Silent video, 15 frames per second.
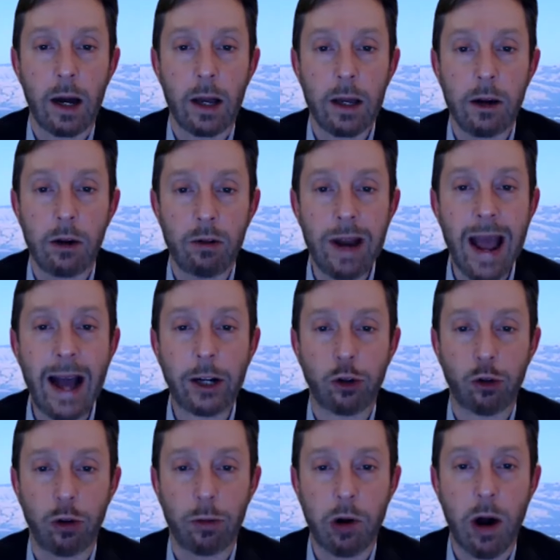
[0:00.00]

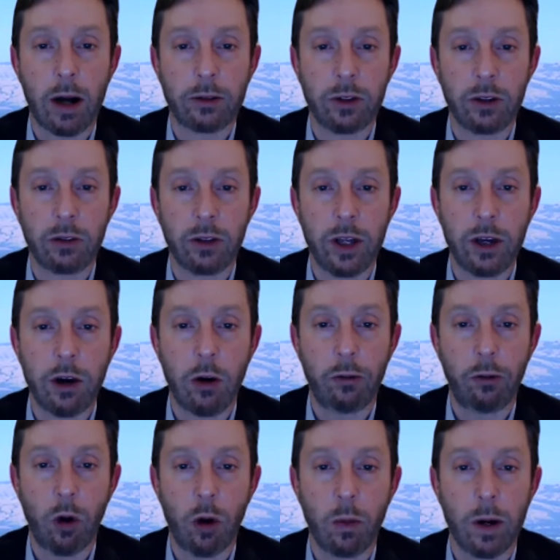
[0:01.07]
natural process that you go
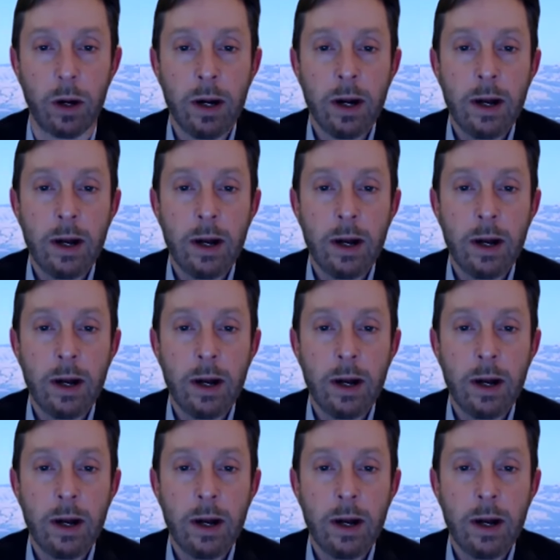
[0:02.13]
forward.